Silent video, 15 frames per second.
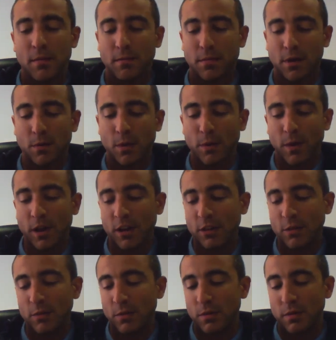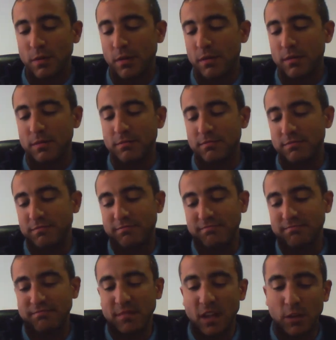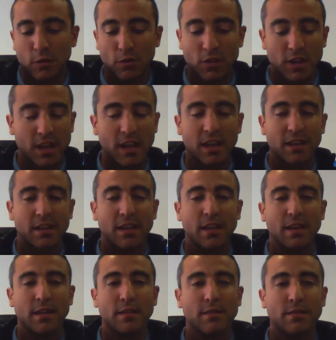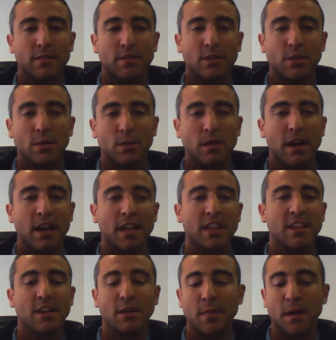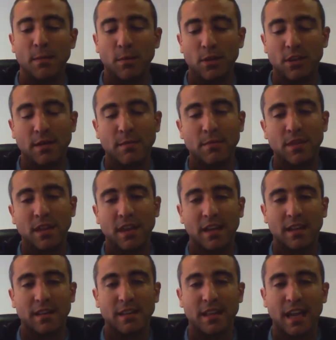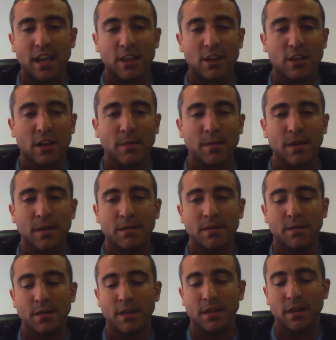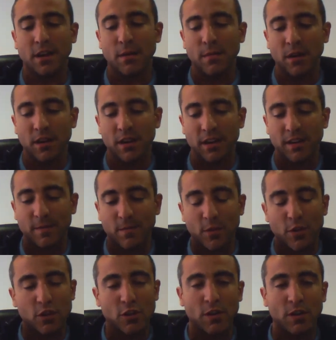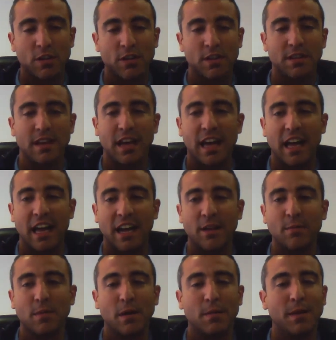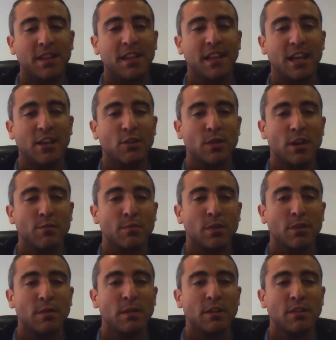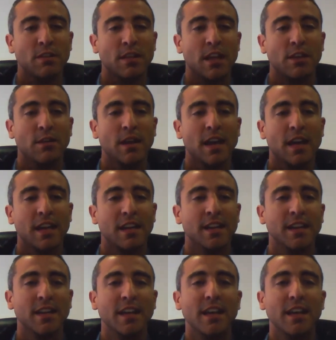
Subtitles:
But we wanted to see if you guys come up with something that is common, with a common source, and implement it as soon as possible so that you can